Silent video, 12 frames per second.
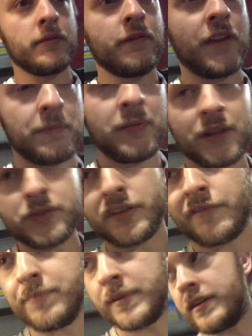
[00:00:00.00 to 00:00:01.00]
fair play to
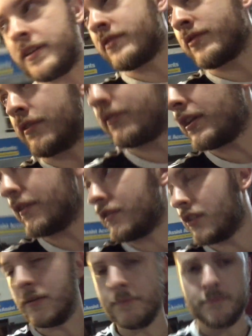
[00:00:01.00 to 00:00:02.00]
you for being interested, even
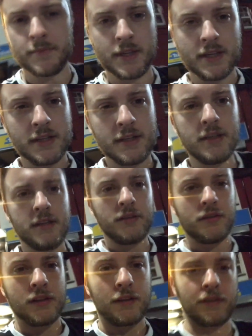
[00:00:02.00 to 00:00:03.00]
though I'm
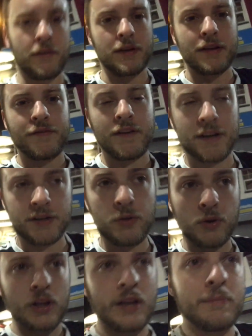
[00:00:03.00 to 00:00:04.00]
not necessarily a fan of
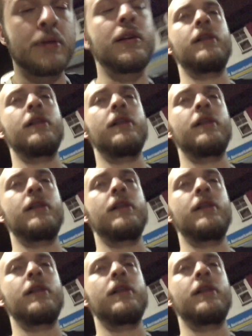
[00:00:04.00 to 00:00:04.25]
your club.